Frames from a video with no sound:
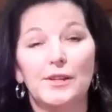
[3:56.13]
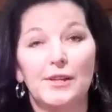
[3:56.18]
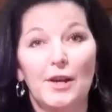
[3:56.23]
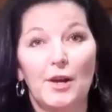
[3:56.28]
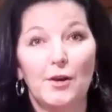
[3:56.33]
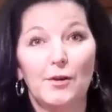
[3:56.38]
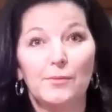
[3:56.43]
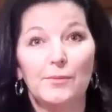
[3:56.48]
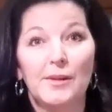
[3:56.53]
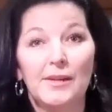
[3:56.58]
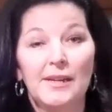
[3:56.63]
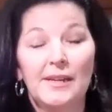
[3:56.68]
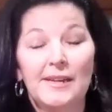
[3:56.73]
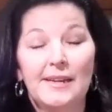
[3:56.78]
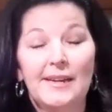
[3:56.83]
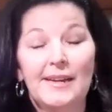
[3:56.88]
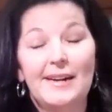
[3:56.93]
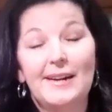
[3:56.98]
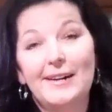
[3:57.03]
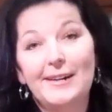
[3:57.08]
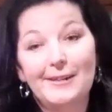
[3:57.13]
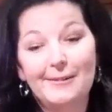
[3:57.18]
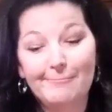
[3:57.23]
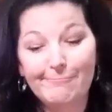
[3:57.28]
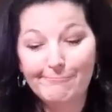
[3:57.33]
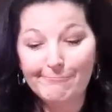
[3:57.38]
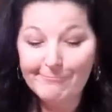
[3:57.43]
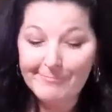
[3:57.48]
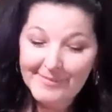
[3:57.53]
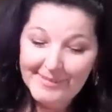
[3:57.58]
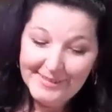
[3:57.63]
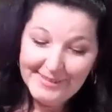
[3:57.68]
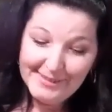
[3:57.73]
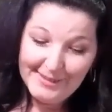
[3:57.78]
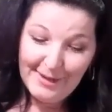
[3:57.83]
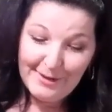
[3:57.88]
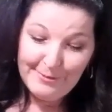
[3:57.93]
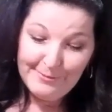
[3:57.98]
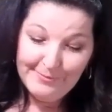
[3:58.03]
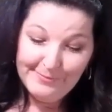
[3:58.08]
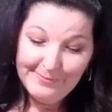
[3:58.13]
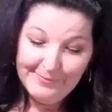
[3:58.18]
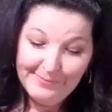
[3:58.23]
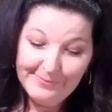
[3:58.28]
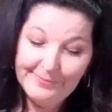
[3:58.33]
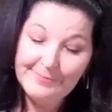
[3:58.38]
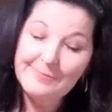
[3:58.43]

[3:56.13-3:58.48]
You know. Um, so I